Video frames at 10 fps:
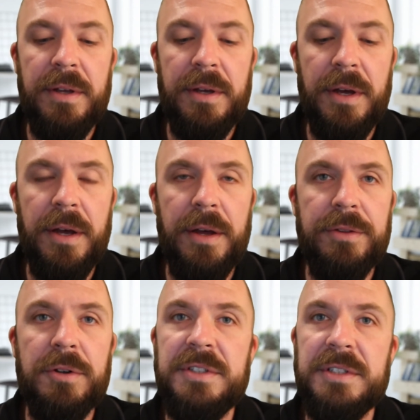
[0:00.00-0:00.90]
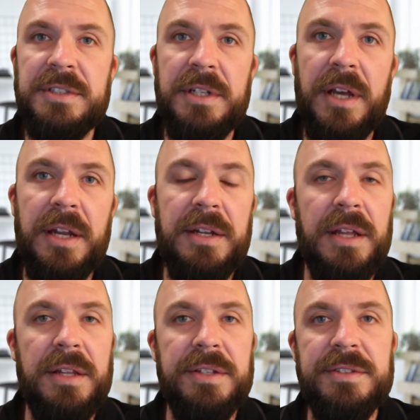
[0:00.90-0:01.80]
30, 60, 90-day
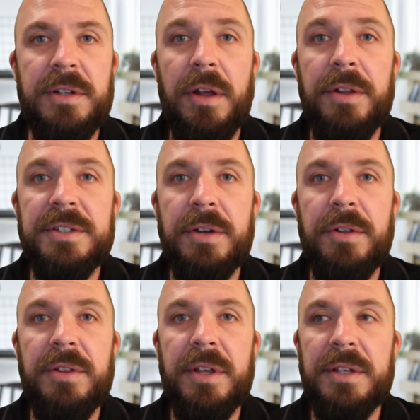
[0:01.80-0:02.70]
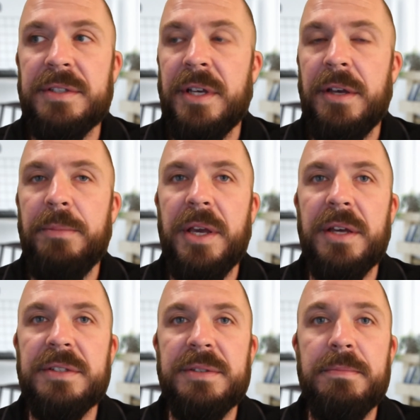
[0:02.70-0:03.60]
lists and all these other things,
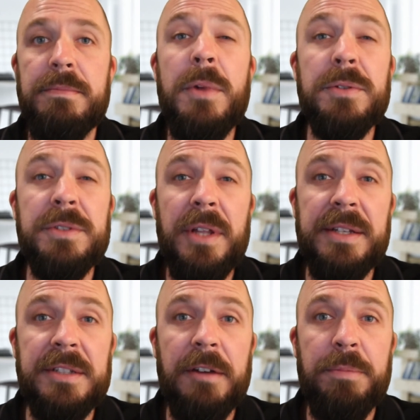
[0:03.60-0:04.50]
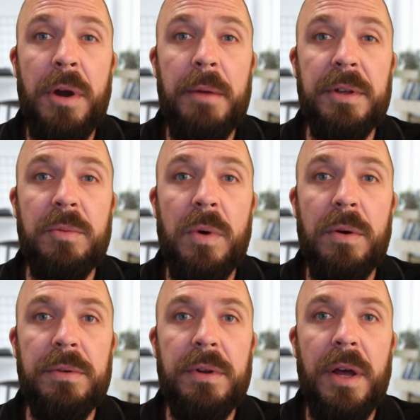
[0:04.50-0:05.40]
because most of that stuff probably
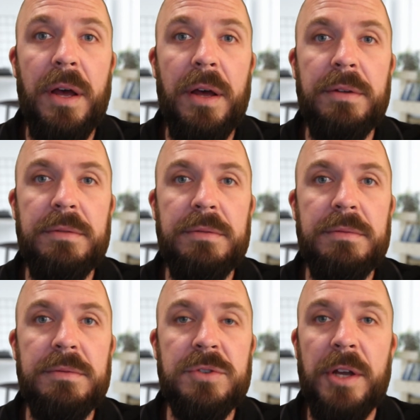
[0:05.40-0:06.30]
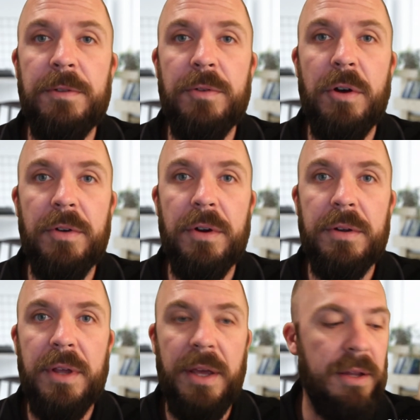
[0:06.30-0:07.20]
won't transfer over,
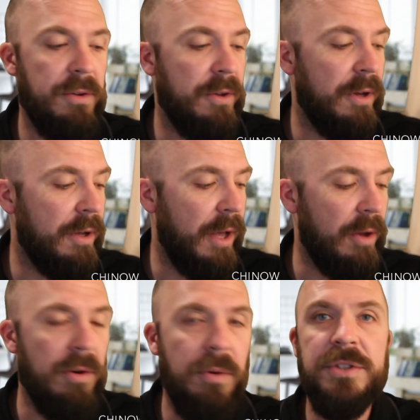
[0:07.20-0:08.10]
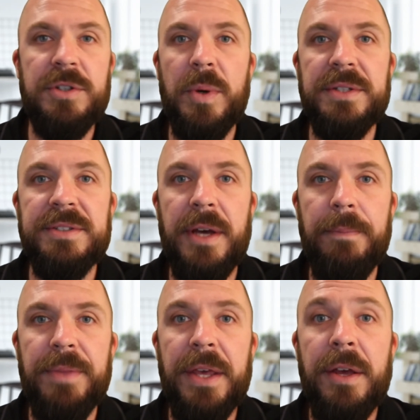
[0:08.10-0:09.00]
and I don't want you to waste time.
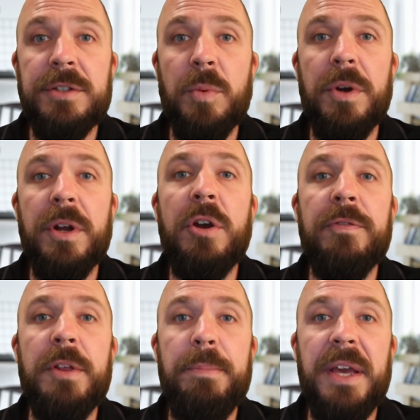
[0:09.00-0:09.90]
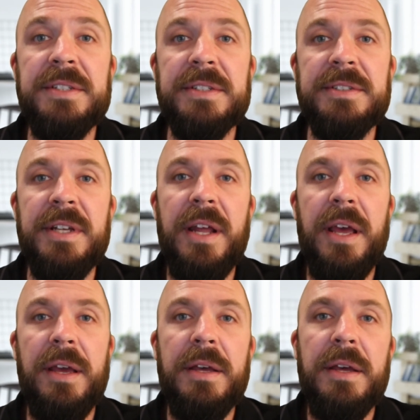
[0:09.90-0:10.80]
So we're going to go over the basics
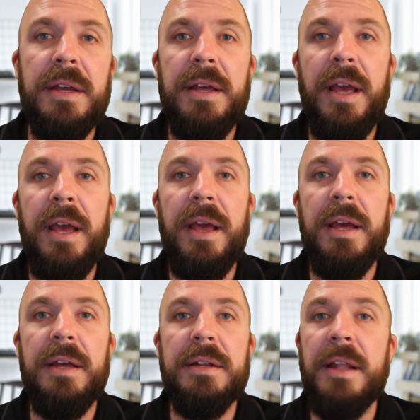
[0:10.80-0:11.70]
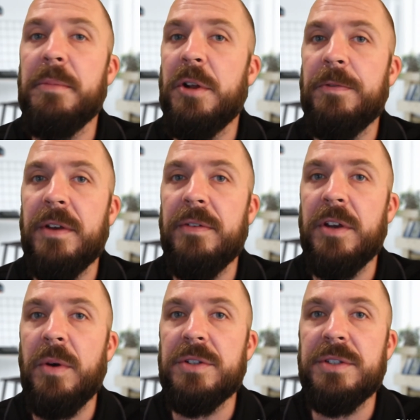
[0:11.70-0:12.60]
today, and let me know if you have any
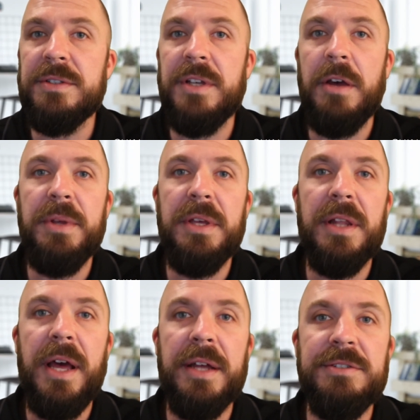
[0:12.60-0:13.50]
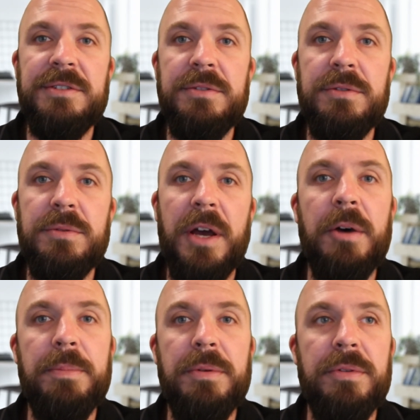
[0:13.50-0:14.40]
questions. I'll be glad to
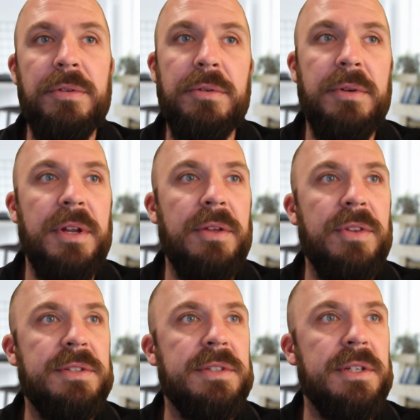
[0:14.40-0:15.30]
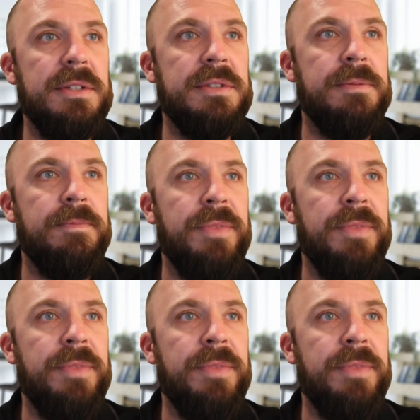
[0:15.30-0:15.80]
help you through any of these things.